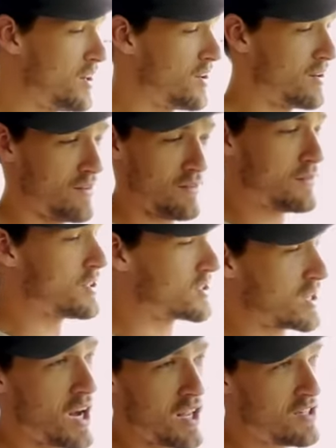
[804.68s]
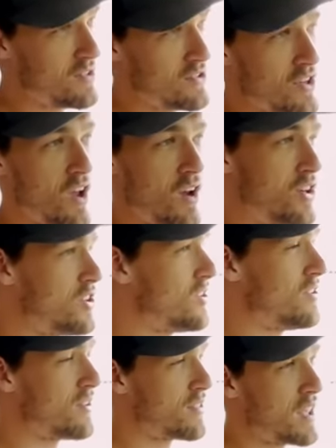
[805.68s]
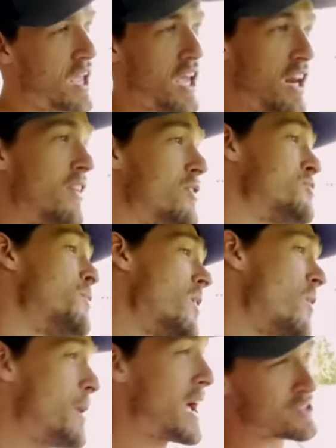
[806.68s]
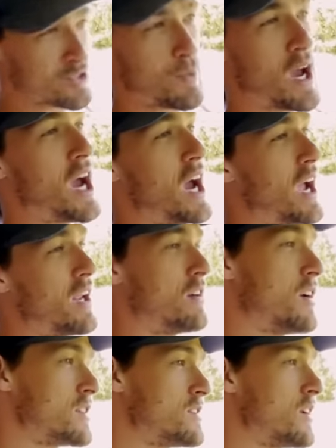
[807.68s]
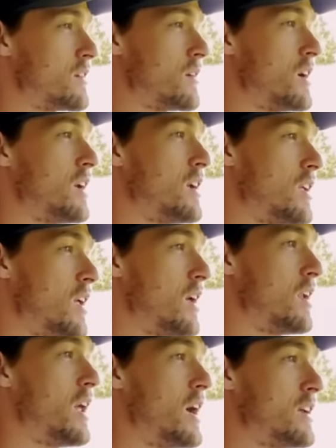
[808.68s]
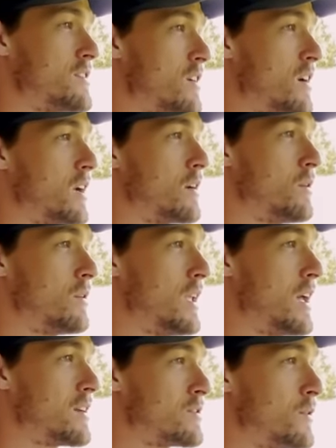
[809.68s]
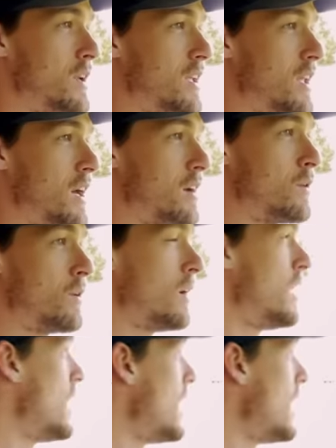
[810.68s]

you're just kind of in your zone, you're doing your thing. Another Sprinter passes by and you're like, sick rig, yeah, nice, all right, cool, yeah, sweet, yeah, cool.